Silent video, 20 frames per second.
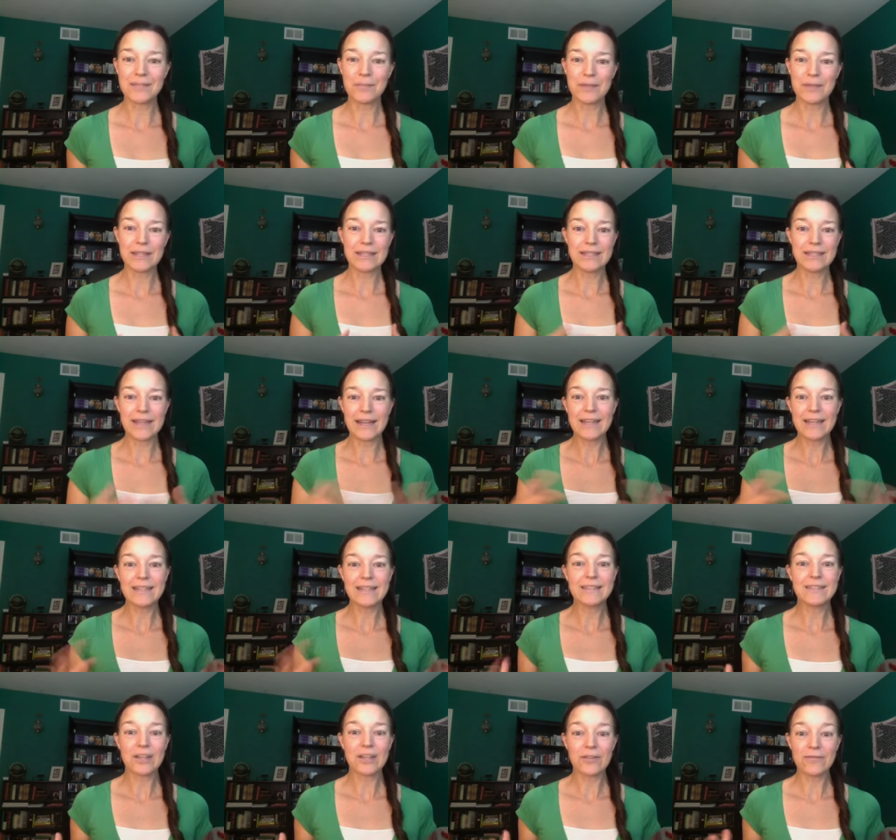but the deck
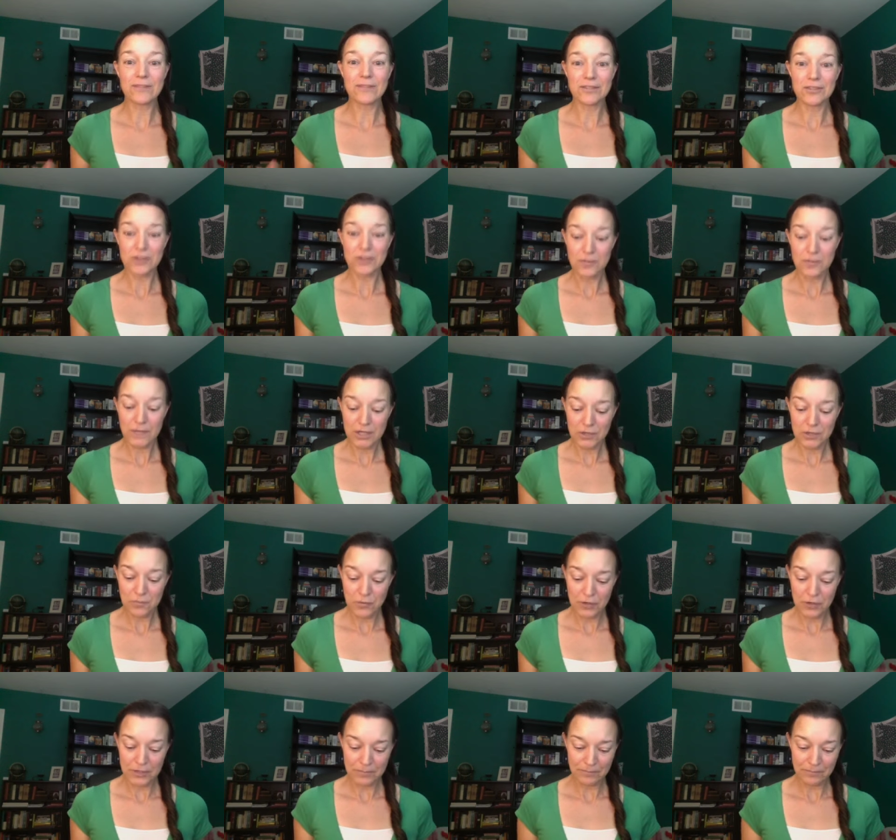itself is so much
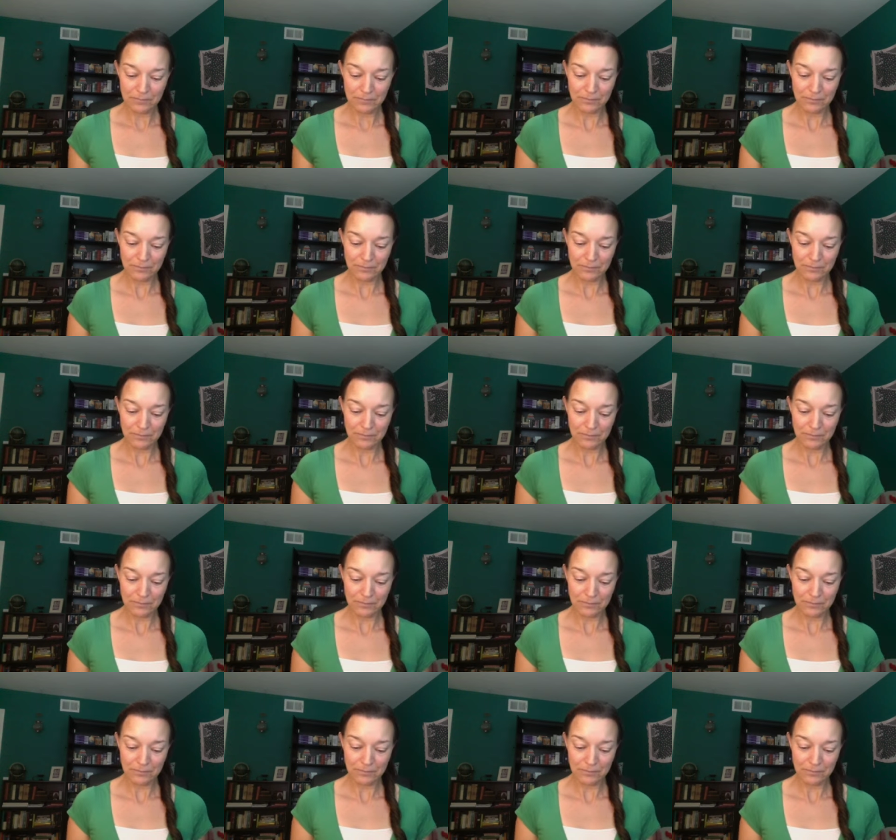more.